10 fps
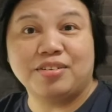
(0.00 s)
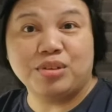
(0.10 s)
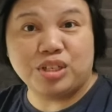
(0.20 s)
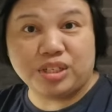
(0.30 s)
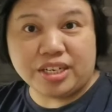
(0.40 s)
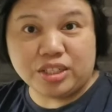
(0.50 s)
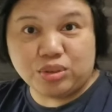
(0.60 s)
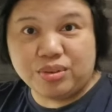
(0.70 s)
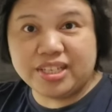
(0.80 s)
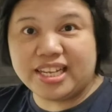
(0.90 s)
We start to
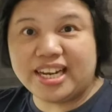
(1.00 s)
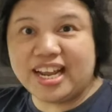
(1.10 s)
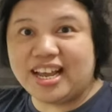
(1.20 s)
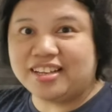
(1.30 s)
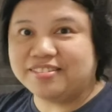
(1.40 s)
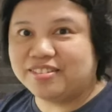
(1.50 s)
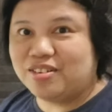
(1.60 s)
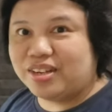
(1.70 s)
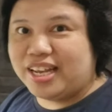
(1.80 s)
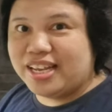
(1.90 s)
gisa na.
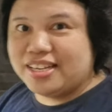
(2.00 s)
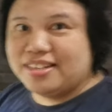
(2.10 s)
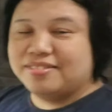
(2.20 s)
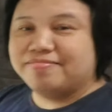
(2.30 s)
Okay,